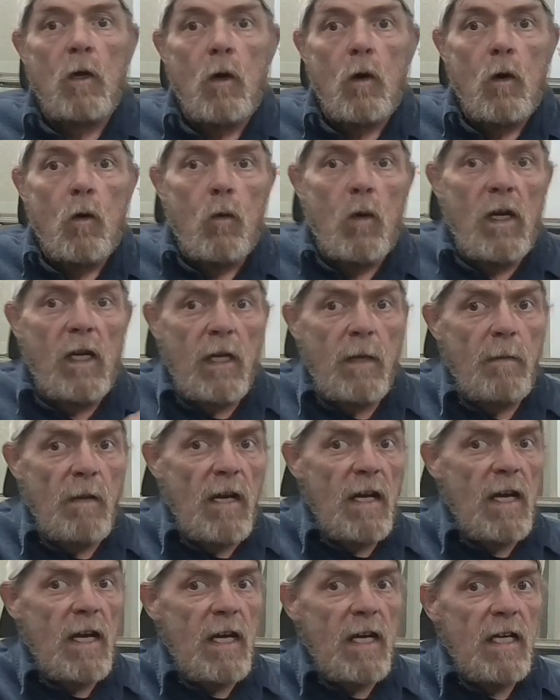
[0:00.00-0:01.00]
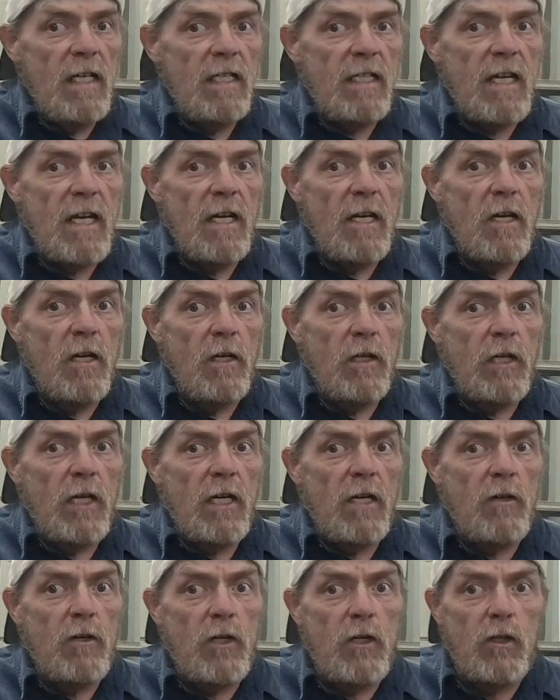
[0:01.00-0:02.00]
Willie Blaze here to
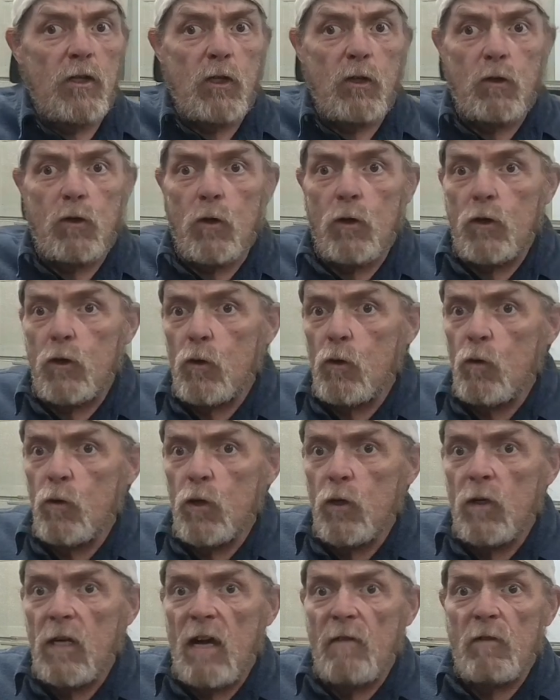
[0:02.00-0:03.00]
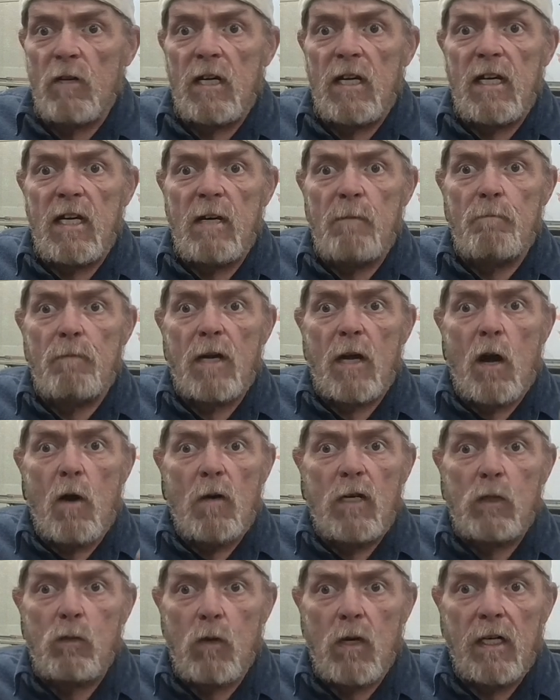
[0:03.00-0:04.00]
introduce you to a tool you never needed but
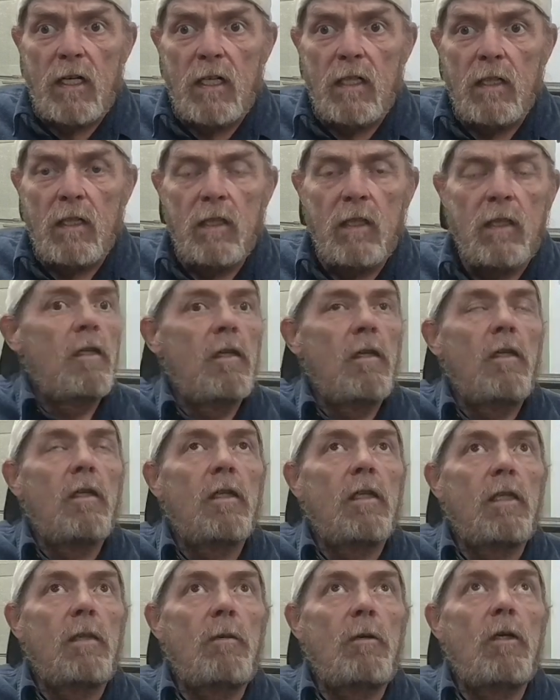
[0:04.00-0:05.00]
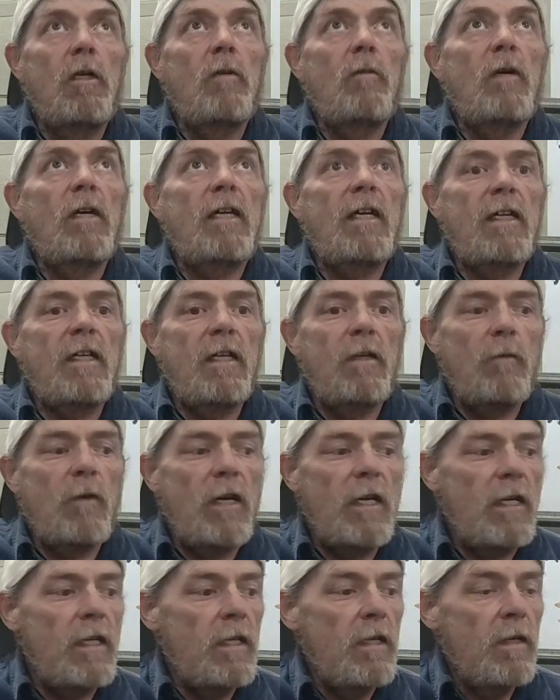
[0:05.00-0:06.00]
always wanted. Come on, why can't I get it right?